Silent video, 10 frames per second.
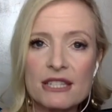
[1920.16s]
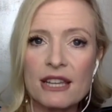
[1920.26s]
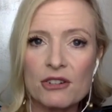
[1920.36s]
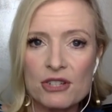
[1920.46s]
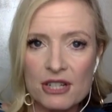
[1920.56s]

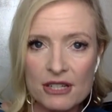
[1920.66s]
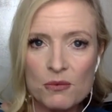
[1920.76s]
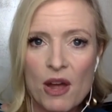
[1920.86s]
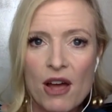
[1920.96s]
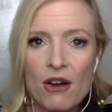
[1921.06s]
energy as
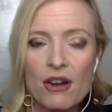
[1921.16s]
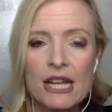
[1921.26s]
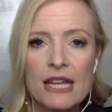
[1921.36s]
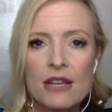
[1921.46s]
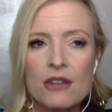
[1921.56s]
well.
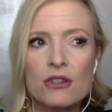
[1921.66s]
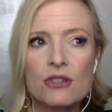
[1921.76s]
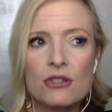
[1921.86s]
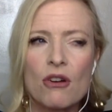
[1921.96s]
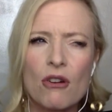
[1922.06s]

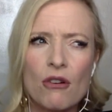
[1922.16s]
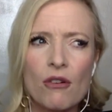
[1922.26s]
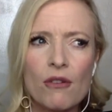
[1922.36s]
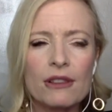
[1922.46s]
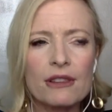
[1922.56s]

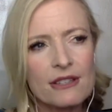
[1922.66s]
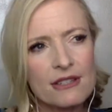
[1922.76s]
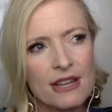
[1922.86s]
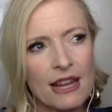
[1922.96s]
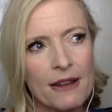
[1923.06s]
So let's
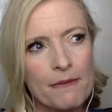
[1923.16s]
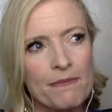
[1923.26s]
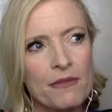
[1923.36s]
see.